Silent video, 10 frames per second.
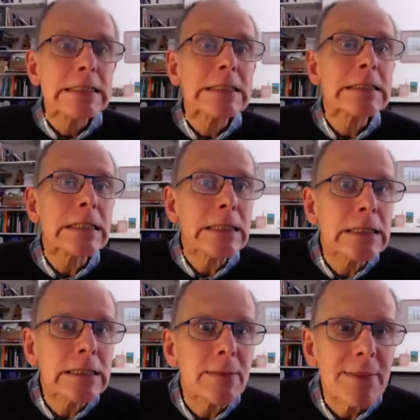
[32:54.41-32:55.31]

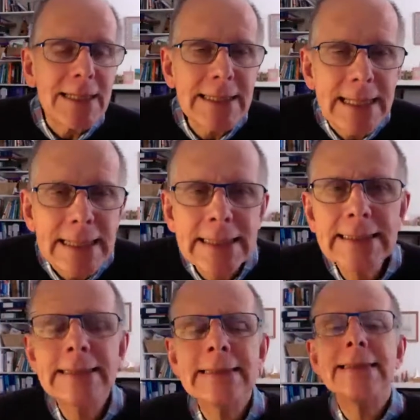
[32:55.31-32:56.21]
psychosomatic,
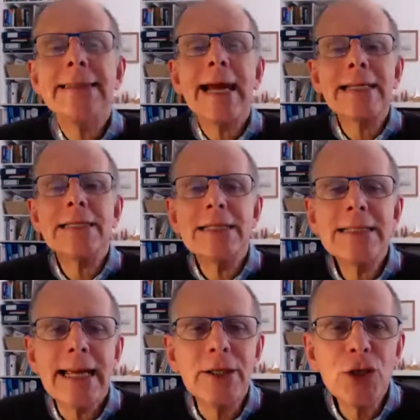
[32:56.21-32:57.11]

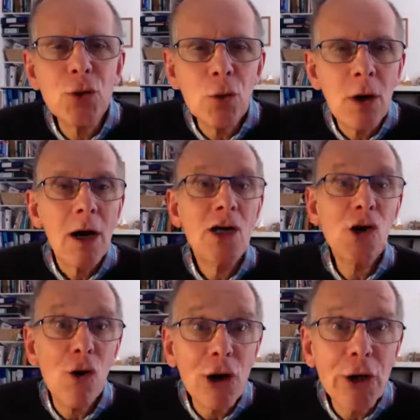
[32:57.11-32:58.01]
existential,
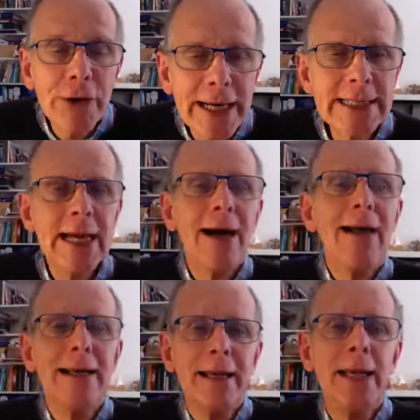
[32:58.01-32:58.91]
concrete.
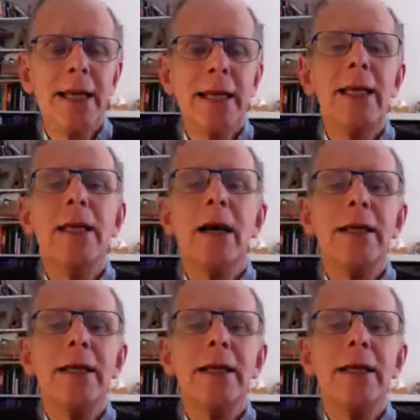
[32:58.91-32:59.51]
I need it.